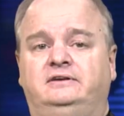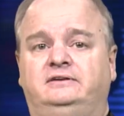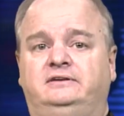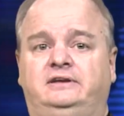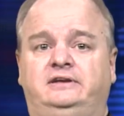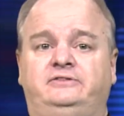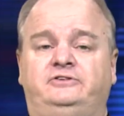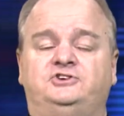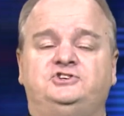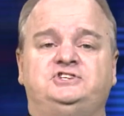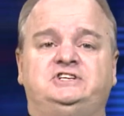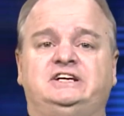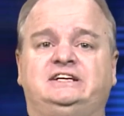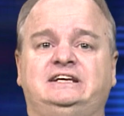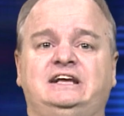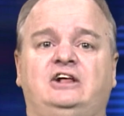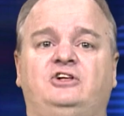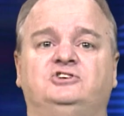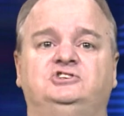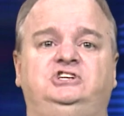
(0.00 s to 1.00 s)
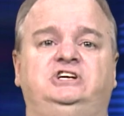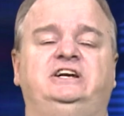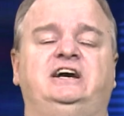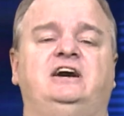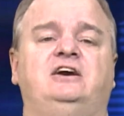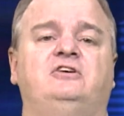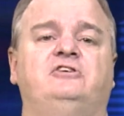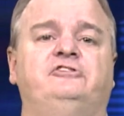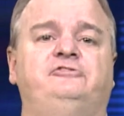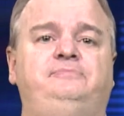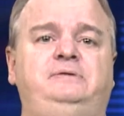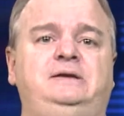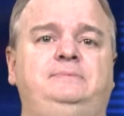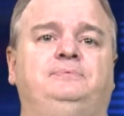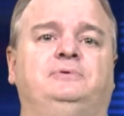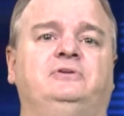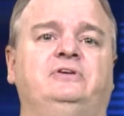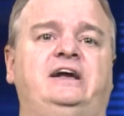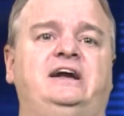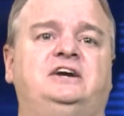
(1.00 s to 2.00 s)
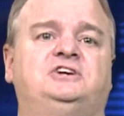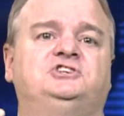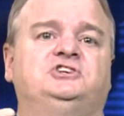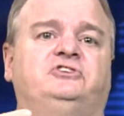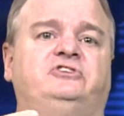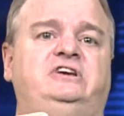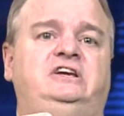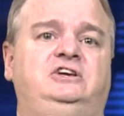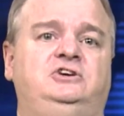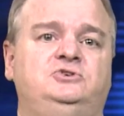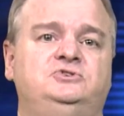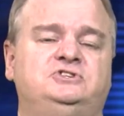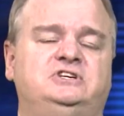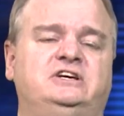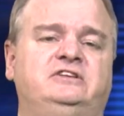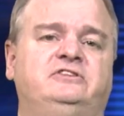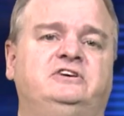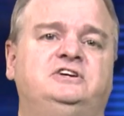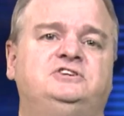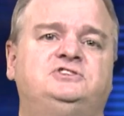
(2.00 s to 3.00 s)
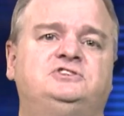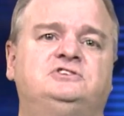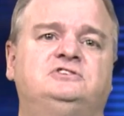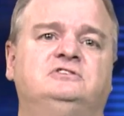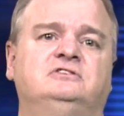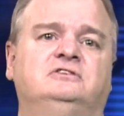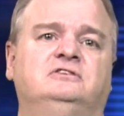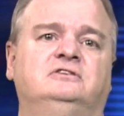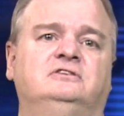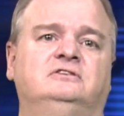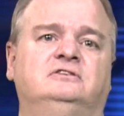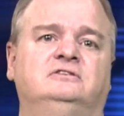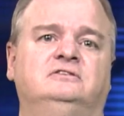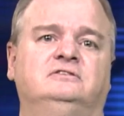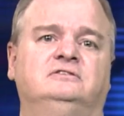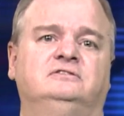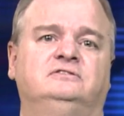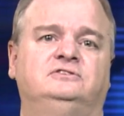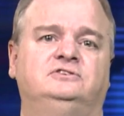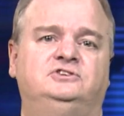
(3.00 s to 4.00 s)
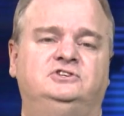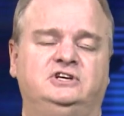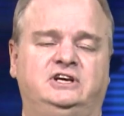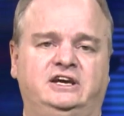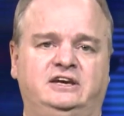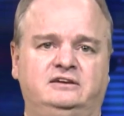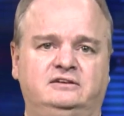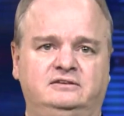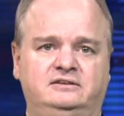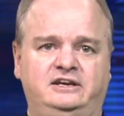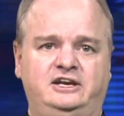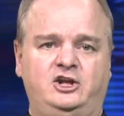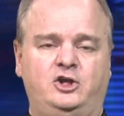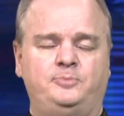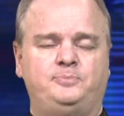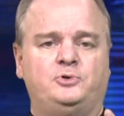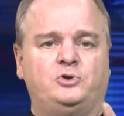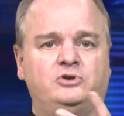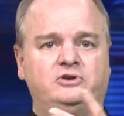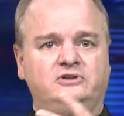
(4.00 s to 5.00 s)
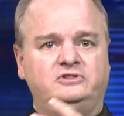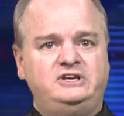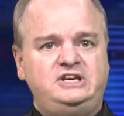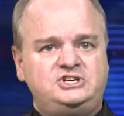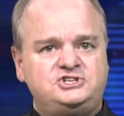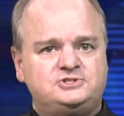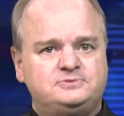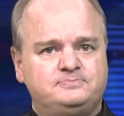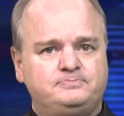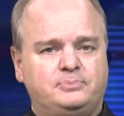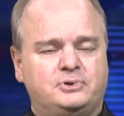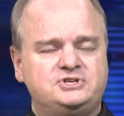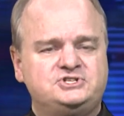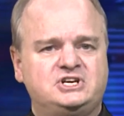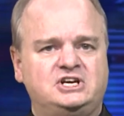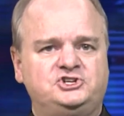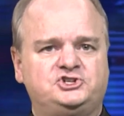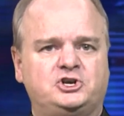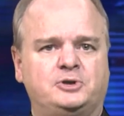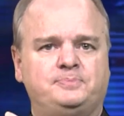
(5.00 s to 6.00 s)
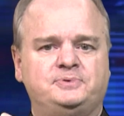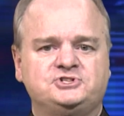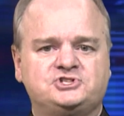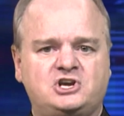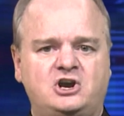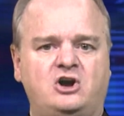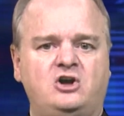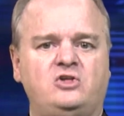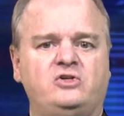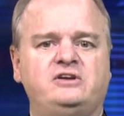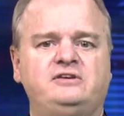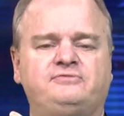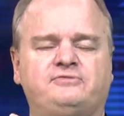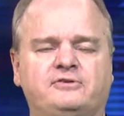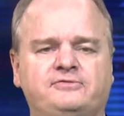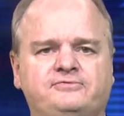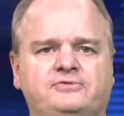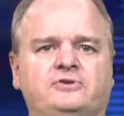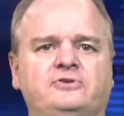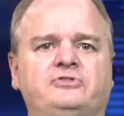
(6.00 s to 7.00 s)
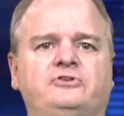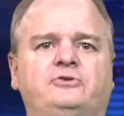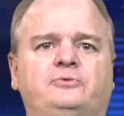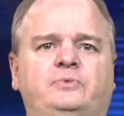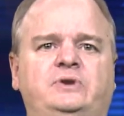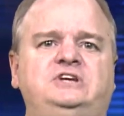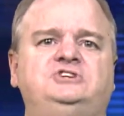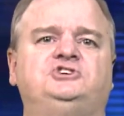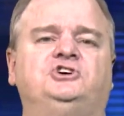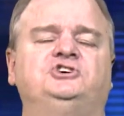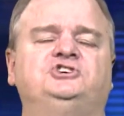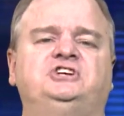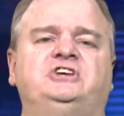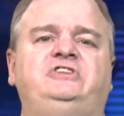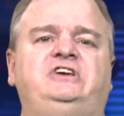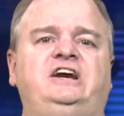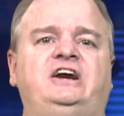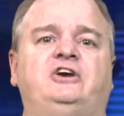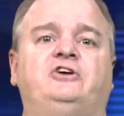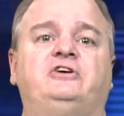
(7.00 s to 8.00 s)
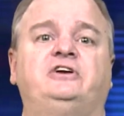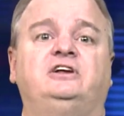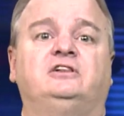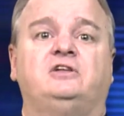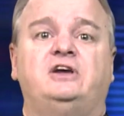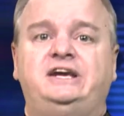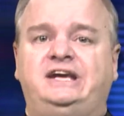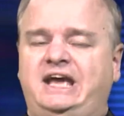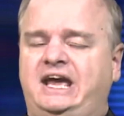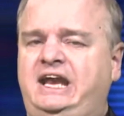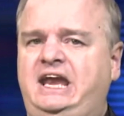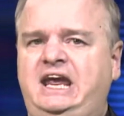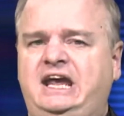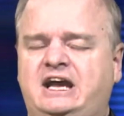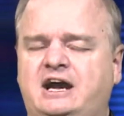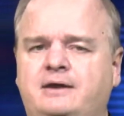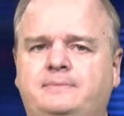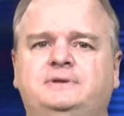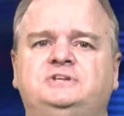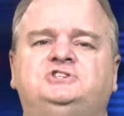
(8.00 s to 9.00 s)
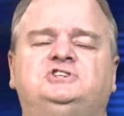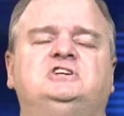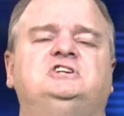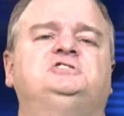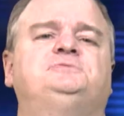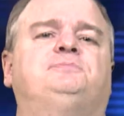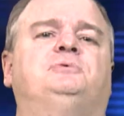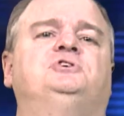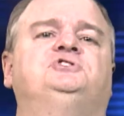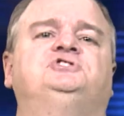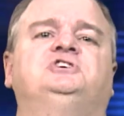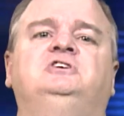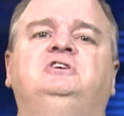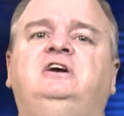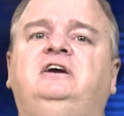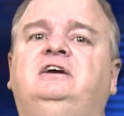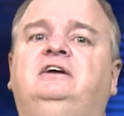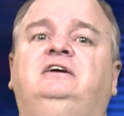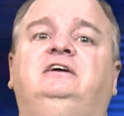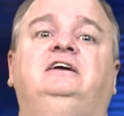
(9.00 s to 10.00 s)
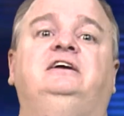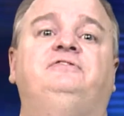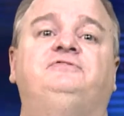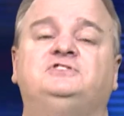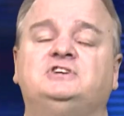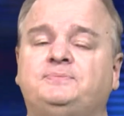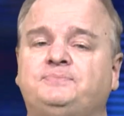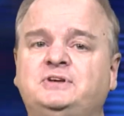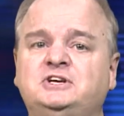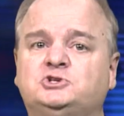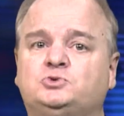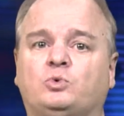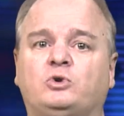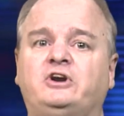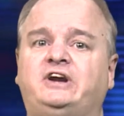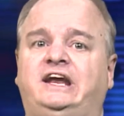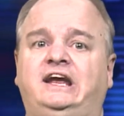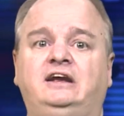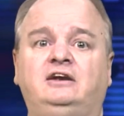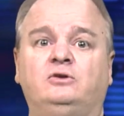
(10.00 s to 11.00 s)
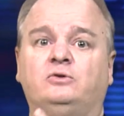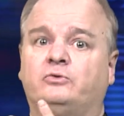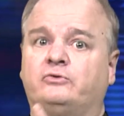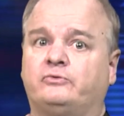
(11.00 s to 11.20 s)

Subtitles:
And there's technology now of people actually using this to get help, or at least President Trump is calling for further research in the area. Like any common sense person, if something's working,